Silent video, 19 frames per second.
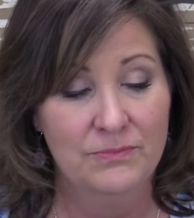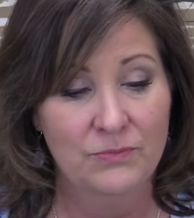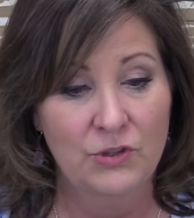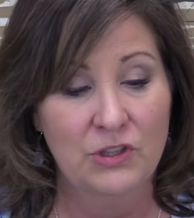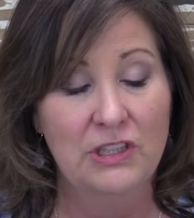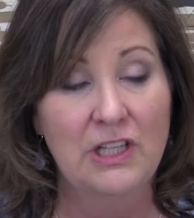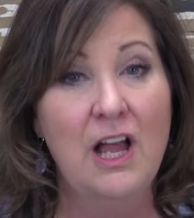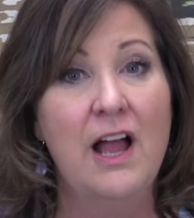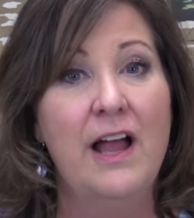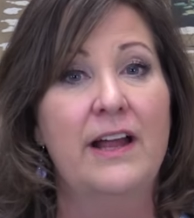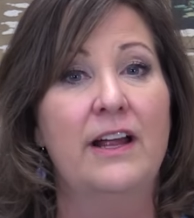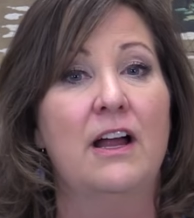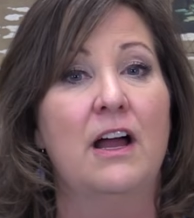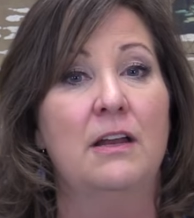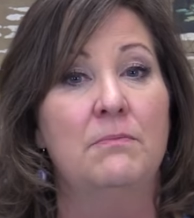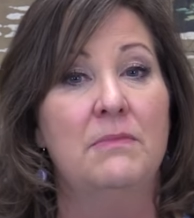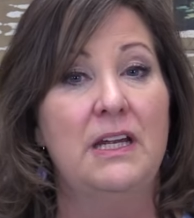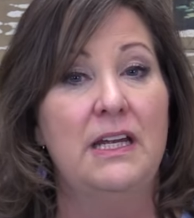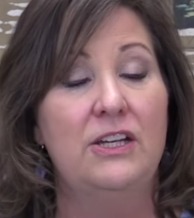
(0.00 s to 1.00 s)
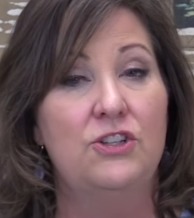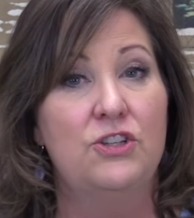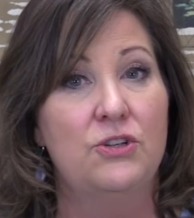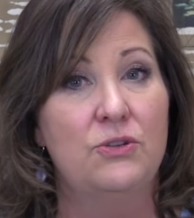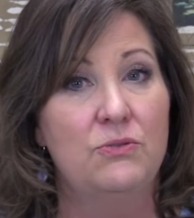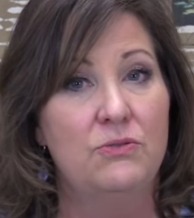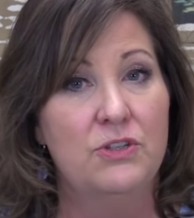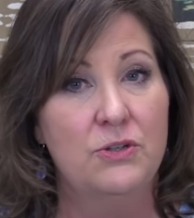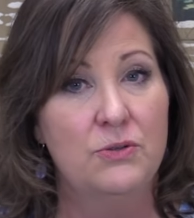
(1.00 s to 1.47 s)
relying on me
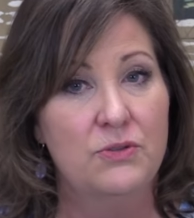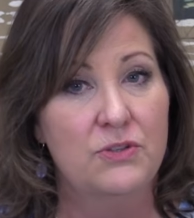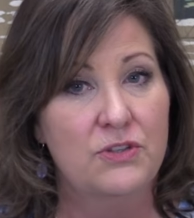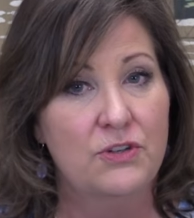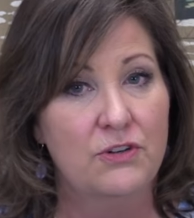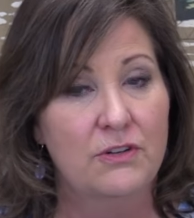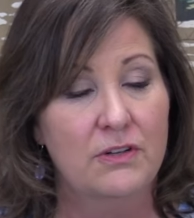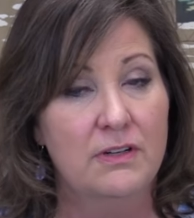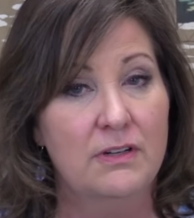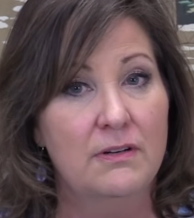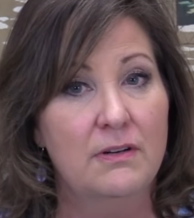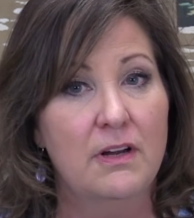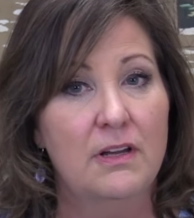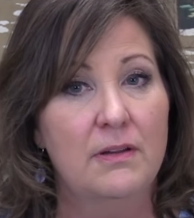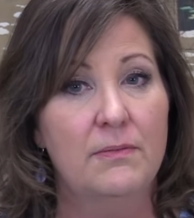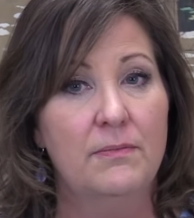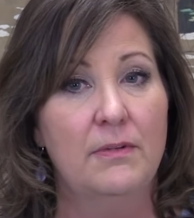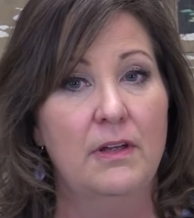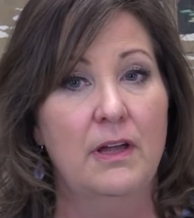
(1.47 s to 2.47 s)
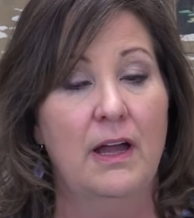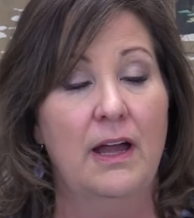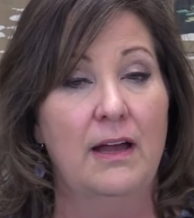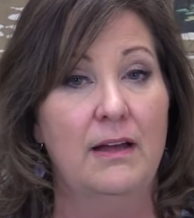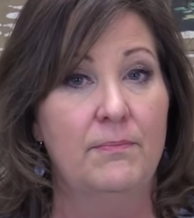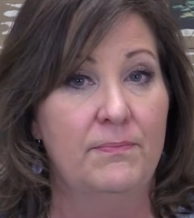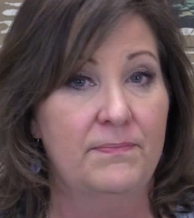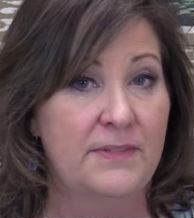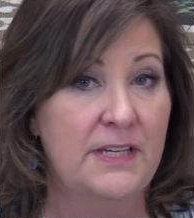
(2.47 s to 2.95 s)
to do certain
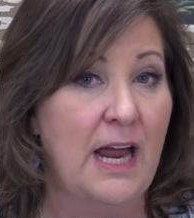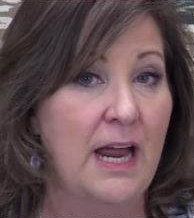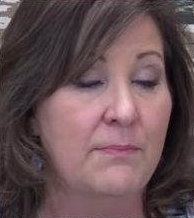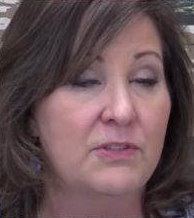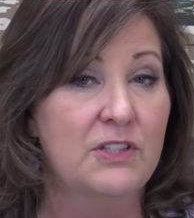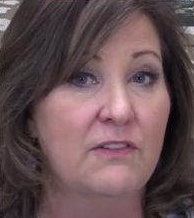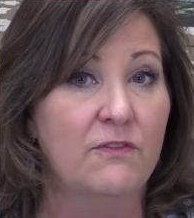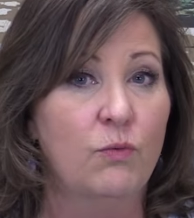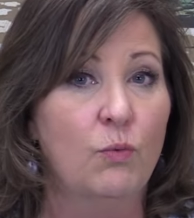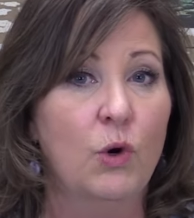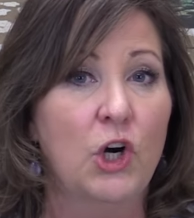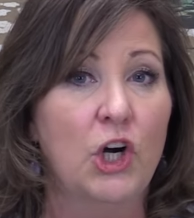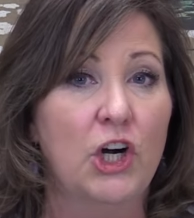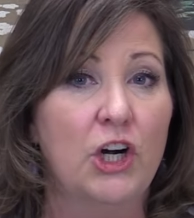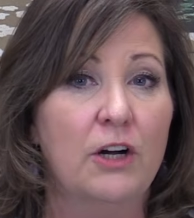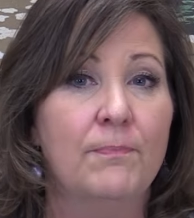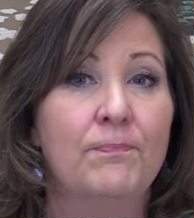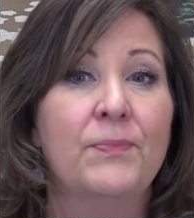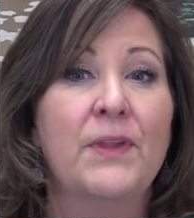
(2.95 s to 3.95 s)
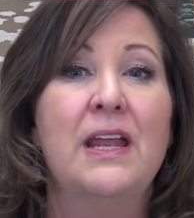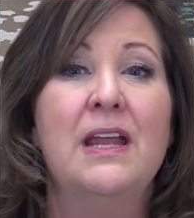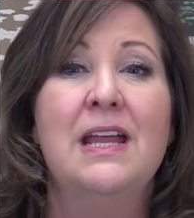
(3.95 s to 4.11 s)
types of work,